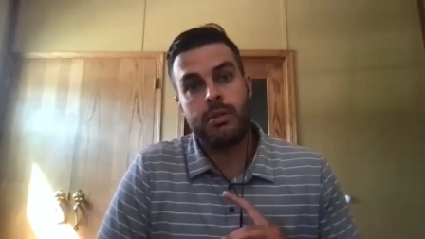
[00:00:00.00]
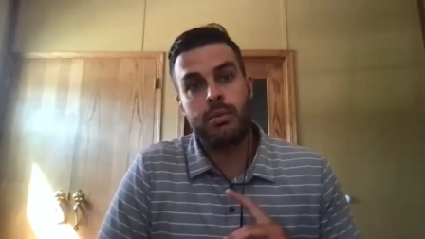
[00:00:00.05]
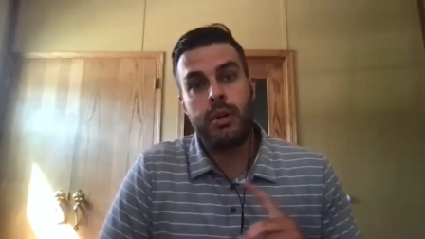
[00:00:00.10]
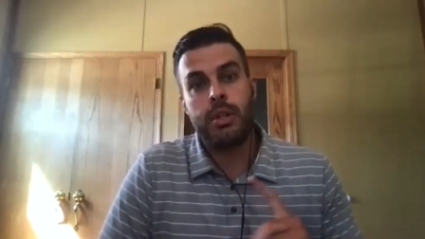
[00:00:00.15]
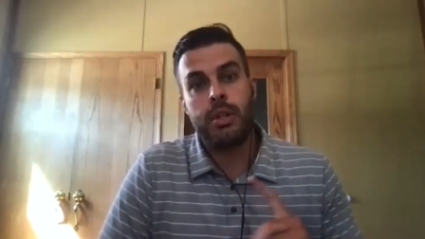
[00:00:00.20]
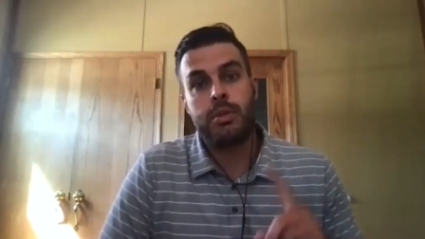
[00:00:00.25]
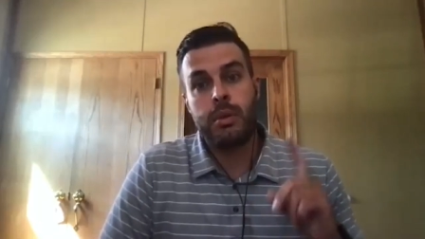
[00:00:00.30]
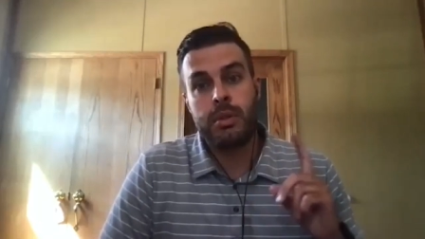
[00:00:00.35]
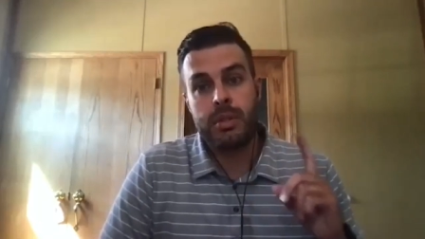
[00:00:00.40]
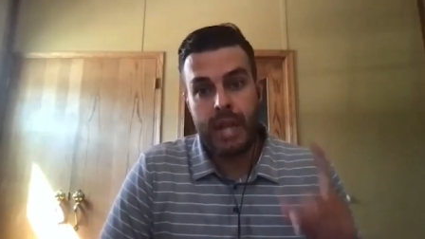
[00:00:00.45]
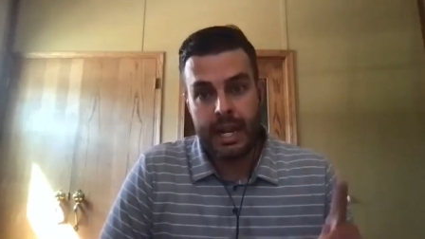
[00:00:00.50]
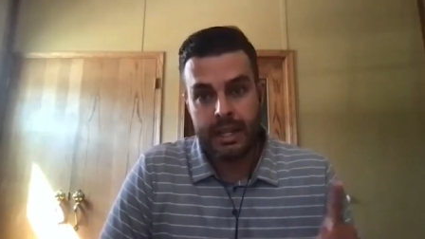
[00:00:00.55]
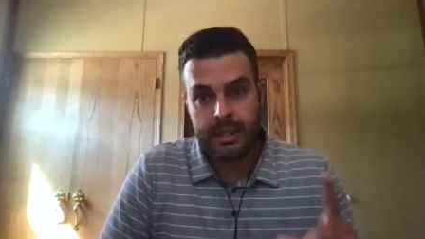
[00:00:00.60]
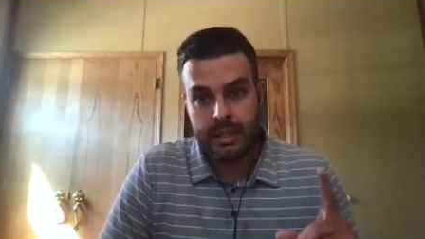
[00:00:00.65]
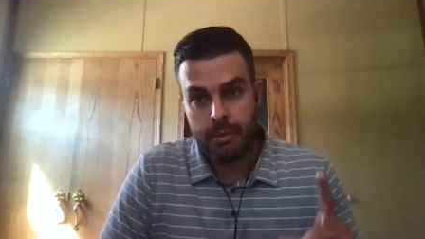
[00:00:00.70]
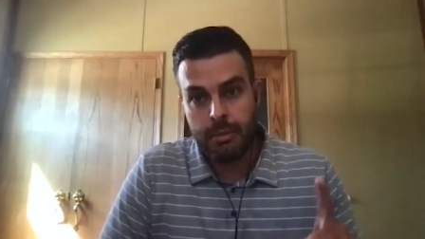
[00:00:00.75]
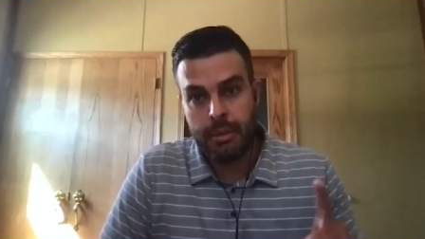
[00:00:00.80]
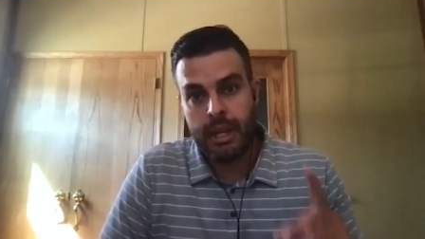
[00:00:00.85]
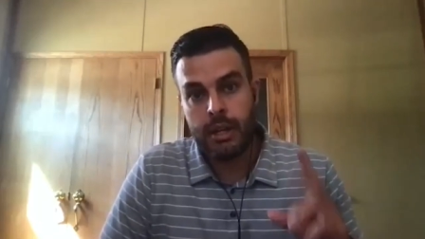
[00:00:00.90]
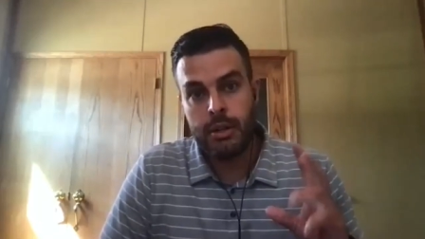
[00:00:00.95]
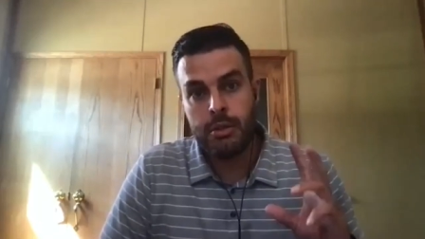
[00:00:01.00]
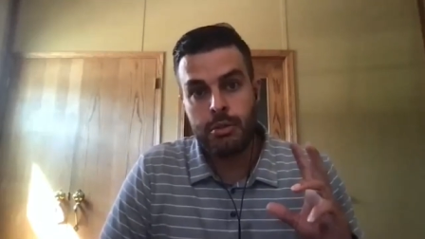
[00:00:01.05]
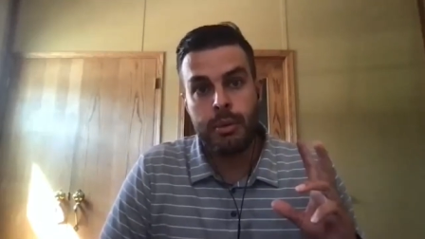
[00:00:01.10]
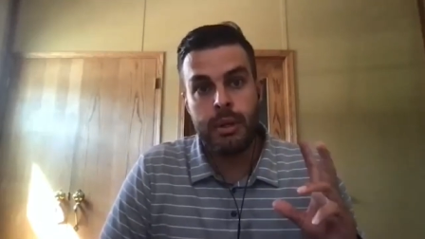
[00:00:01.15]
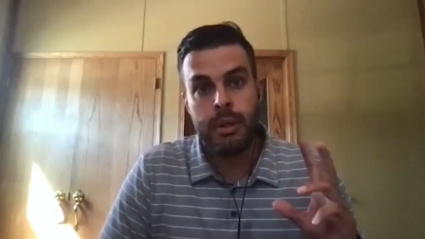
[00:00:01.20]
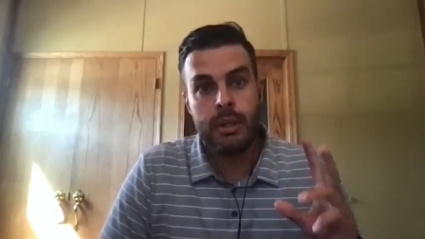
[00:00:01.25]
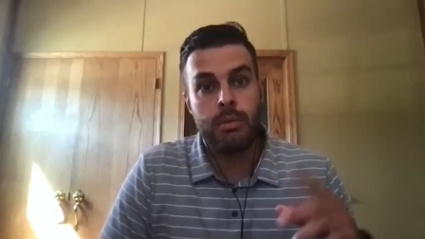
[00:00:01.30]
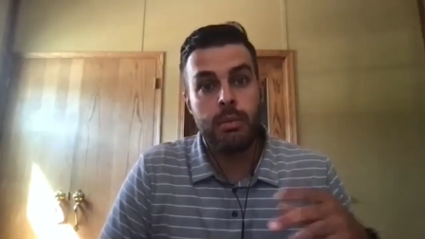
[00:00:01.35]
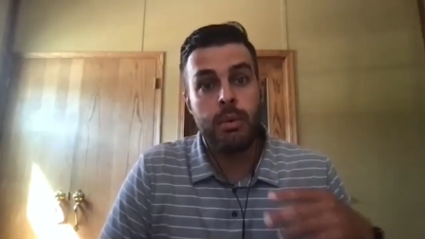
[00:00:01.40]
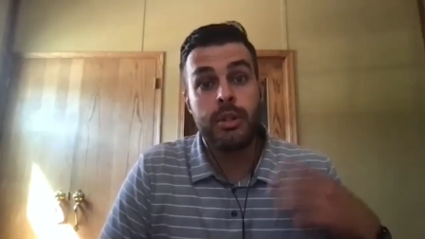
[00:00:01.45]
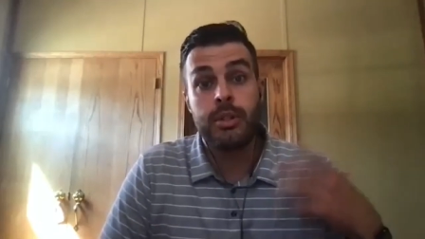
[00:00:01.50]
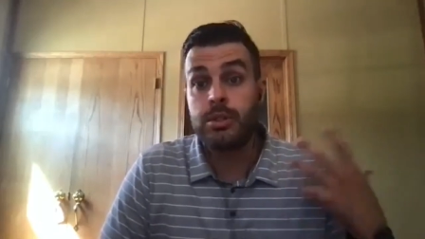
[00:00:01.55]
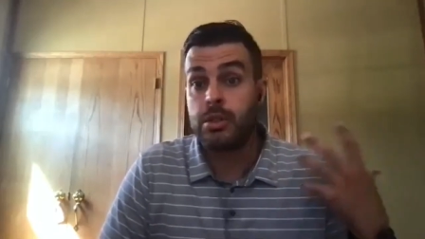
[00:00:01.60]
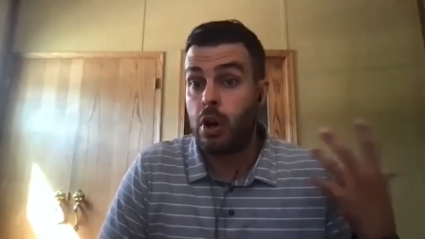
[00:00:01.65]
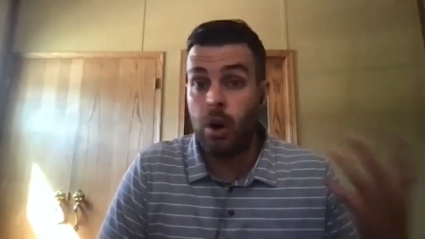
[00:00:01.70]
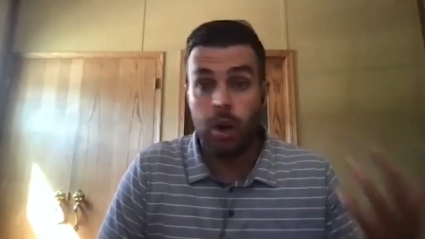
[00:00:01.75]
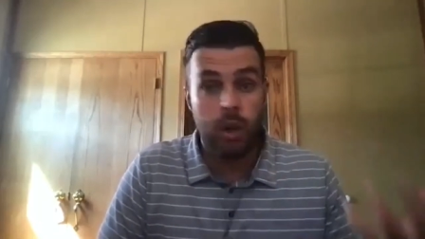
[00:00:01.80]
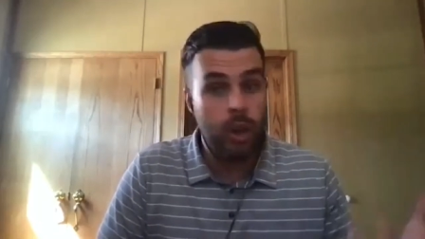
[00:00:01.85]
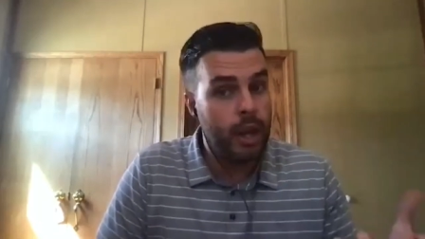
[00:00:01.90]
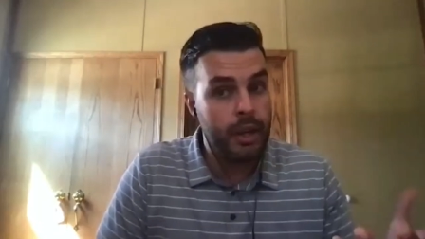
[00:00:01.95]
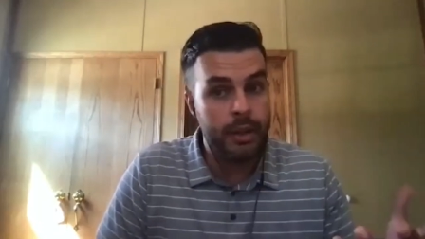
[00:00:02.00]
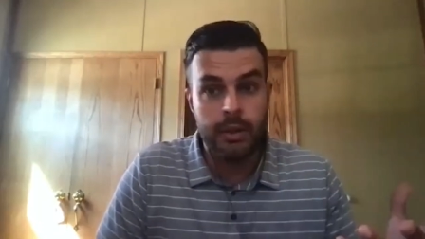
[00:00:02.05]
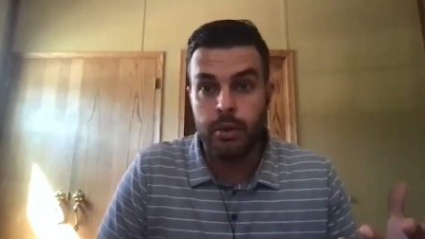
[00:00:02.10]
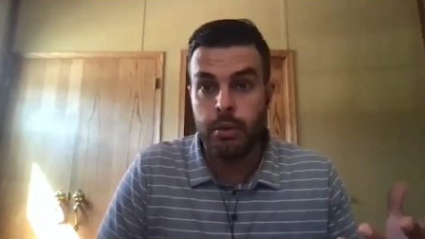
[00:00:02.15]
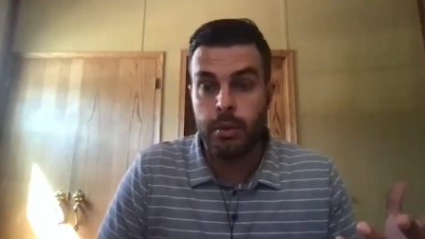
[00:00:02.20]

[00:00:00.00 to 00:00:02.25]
which was asset management, which is all I knew